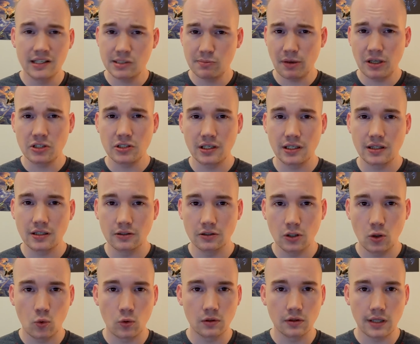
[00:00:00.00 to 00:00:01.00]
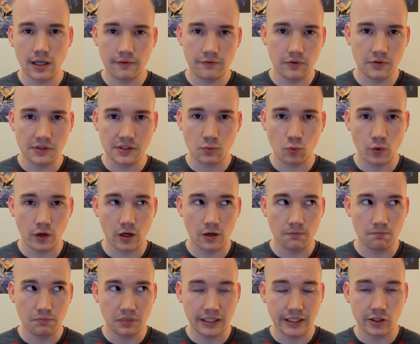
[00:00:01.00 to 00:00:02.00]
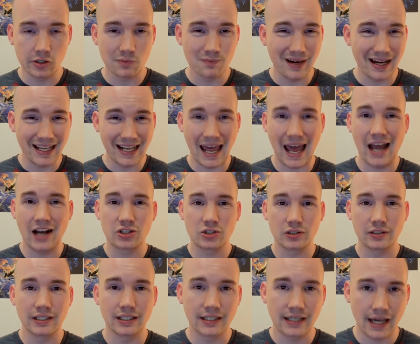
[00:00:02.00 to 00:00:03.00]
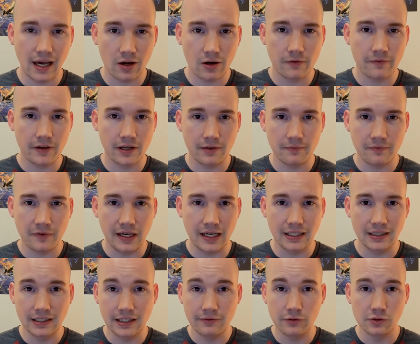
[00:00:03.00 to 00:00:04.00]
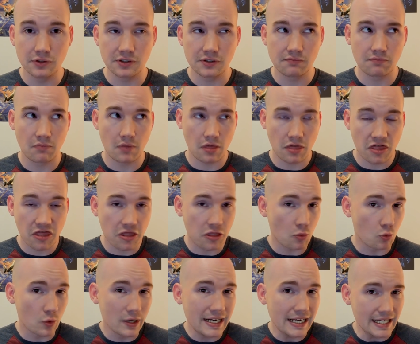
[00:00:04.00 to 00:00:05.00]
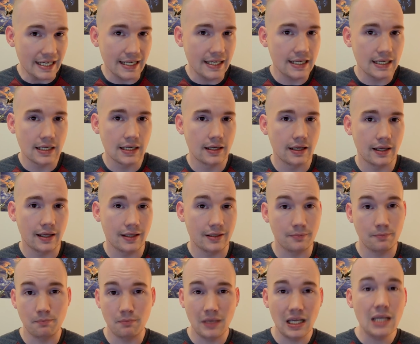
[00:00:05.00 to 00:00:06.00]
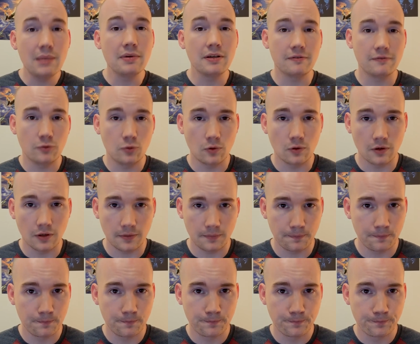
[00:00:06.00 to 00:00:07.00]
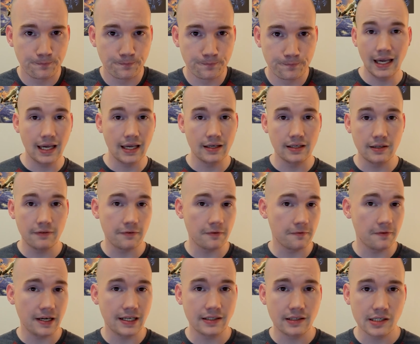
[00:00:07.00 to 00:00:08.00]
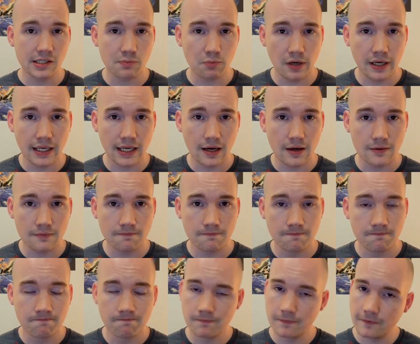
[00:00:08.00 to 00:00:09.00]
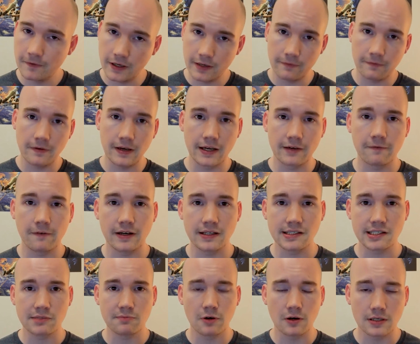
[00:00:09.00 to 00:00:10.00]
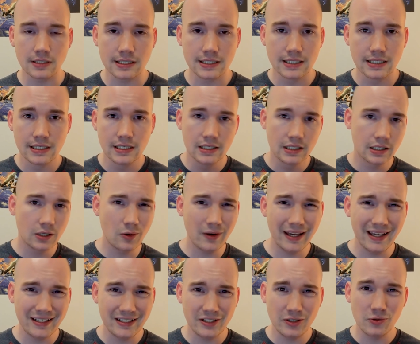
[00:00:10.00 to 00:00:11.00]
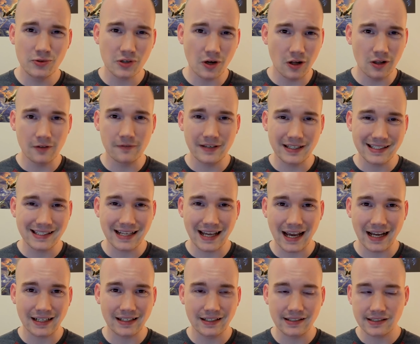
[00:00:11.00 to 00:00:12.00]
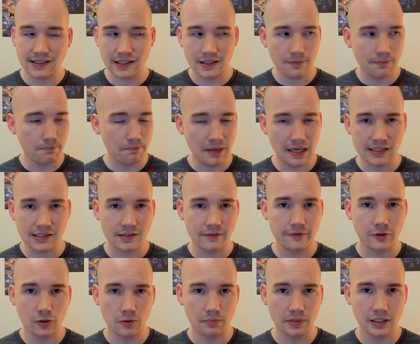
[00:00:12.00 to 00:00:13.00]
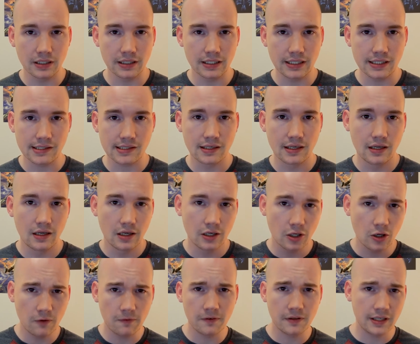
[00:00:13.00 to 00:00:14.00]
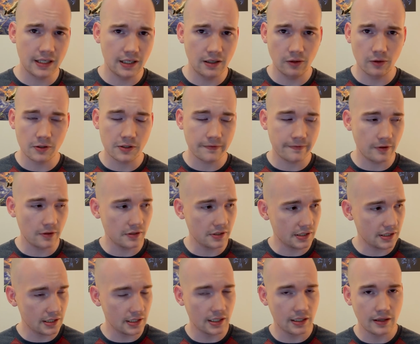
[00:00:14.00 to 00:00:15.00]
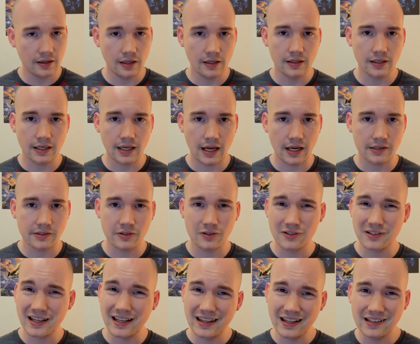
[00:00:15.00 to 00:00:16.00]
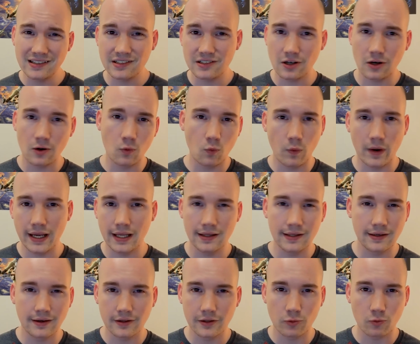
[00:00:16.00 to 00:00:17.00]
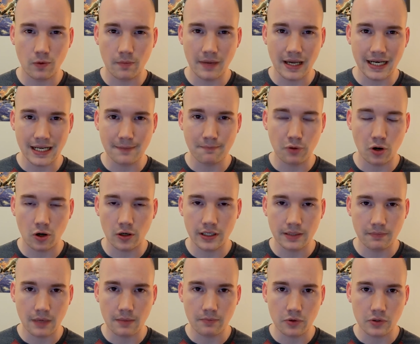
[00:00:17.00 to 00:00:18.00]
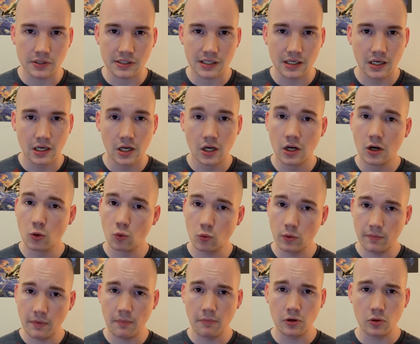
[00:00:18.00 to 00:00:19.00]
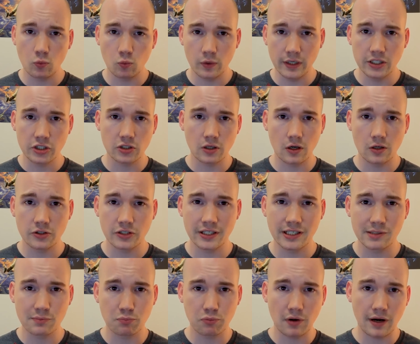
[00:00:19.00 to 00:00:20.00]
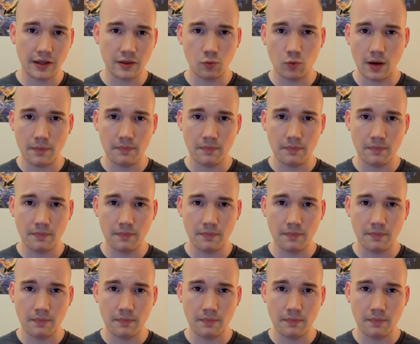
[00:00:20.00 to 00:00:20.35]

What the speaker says: especially at the lower levels where players might actually encounter Venomfang, levels 3 and maybe 4. And if a fight does break out, Venomfang fights smart. Go ahead and use all of his tactics to the best of your abilities. Go for the healers first, then the casters, and then start wailing on the remaining party members. Remember to recharge his breath